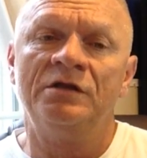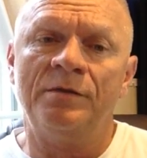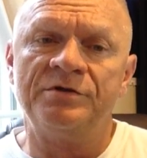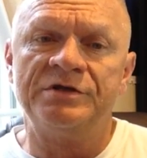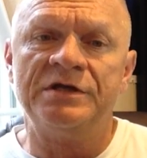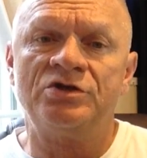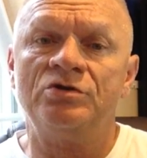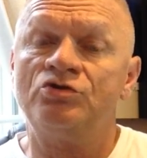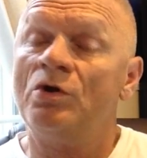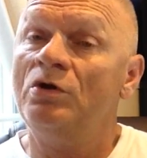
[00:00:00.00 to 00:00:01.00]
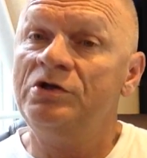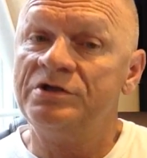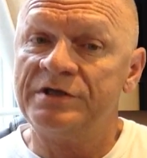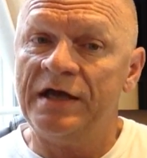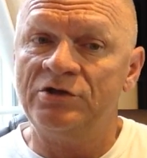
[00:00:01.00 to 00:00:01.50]
Number 6, control your
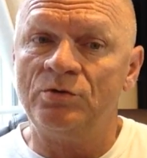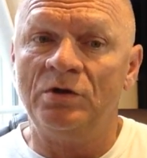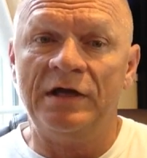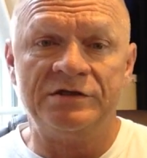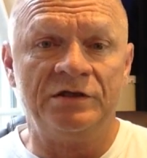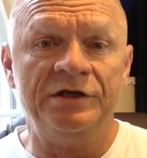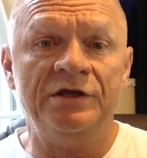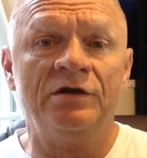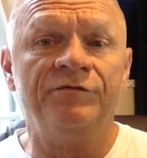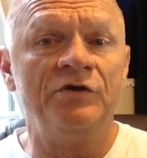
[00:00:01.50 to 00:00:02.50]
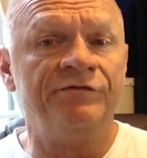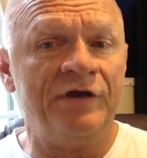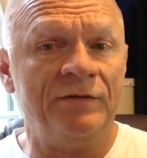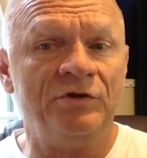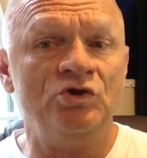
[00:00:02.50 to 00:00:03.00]
schedule. As a leader of your
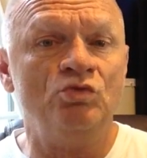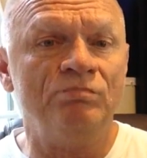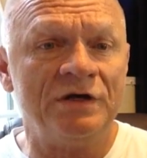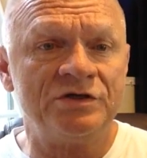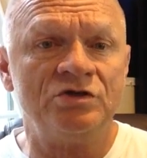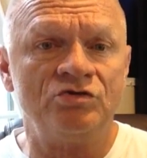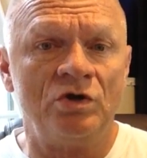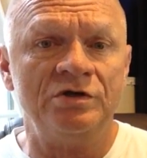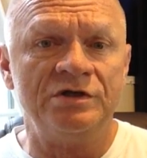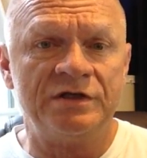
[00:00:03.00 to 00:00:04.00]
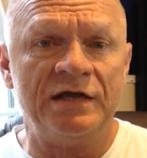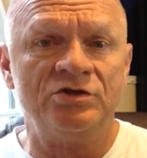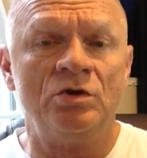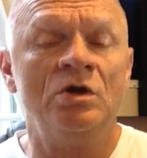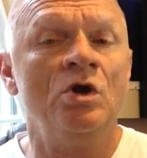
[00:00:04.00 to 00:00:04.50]
family, you must control your
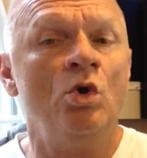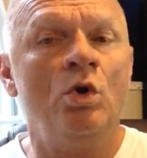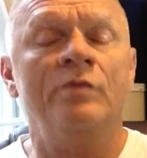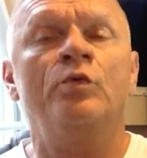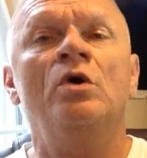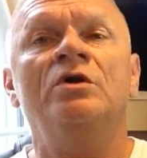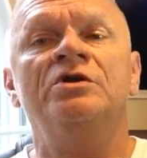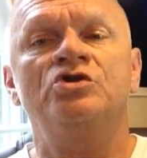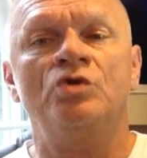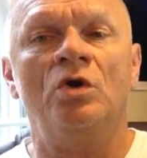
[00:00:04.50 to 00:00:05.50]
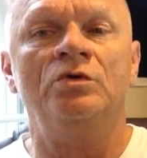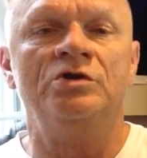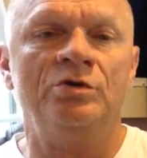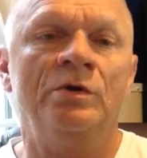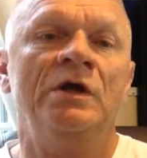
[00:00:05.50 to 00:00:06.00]
schedule or it will control
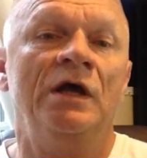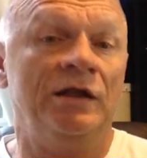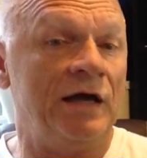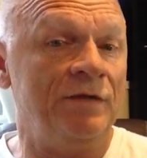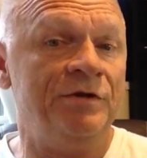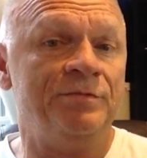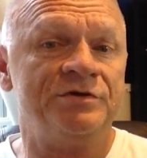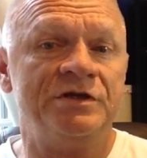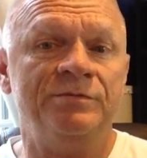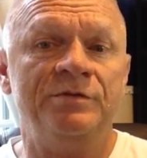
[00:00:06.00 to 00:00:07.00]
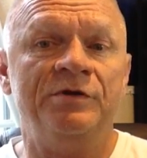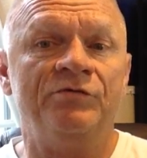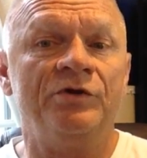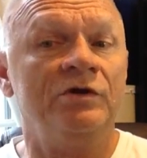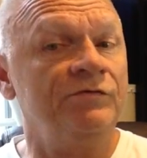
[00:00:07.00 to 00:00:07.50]
you. A lot of people seem to be
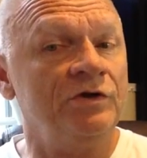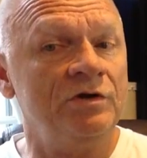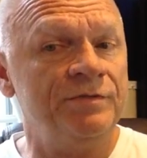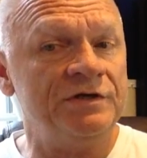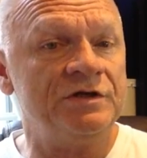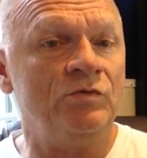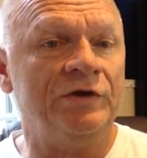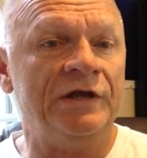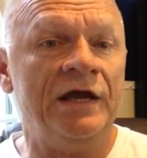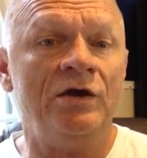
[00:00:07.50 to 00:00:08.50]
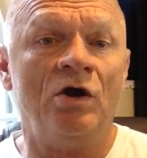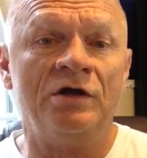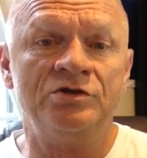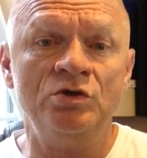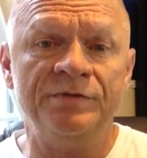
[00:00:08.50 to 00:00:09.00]
really, really busy. When they
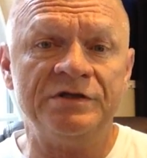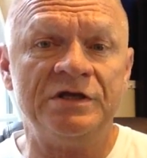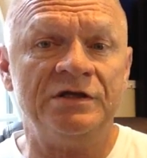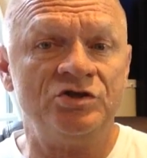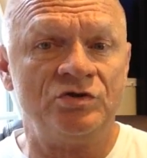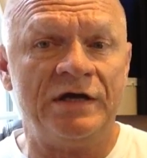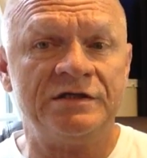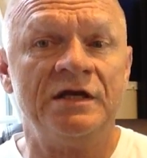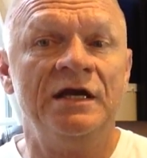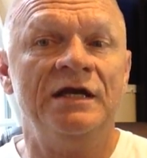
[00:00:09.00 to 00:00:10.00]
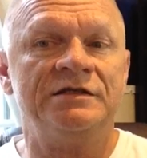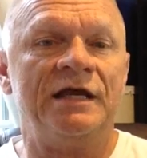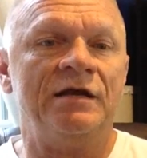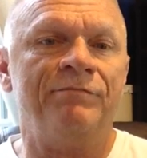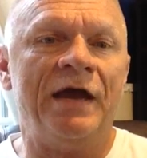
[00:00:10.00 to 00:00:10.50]
are too busy and stressed, it's
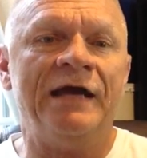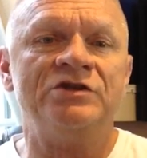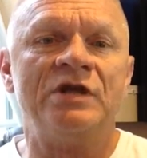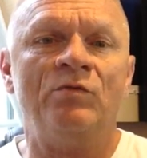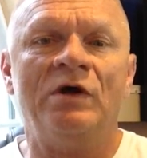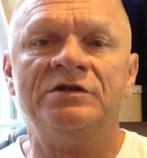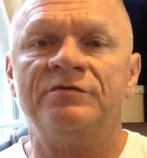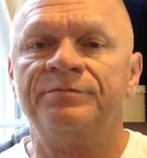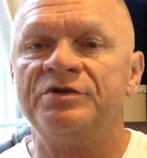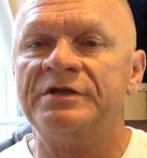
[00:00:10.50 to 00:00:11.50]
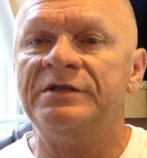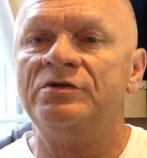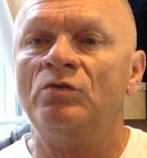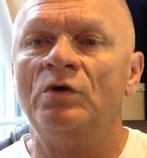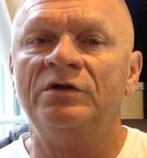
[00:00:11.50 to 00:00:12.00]
like a badge they want to present
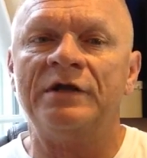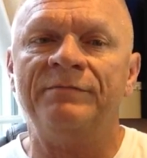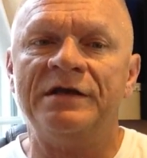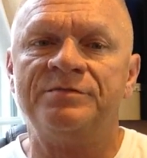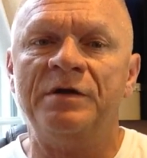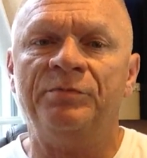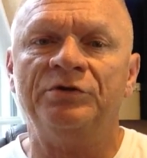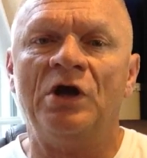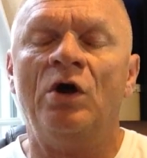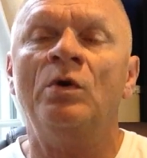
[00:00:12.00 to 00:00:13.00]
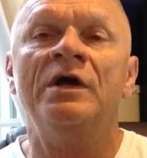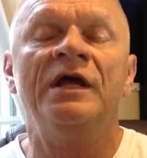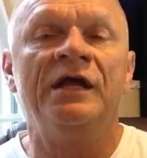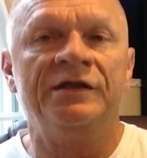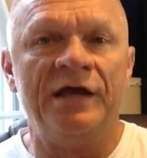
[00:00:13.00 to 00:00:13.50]
to the world that makes people know
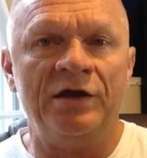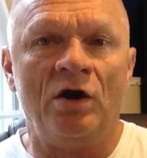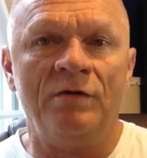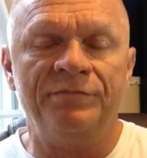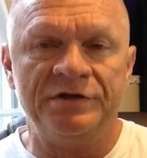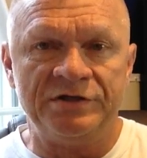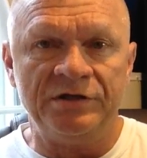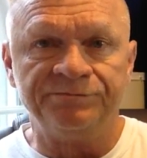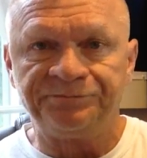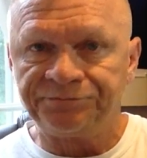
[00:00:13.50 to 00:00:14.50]
they are busy.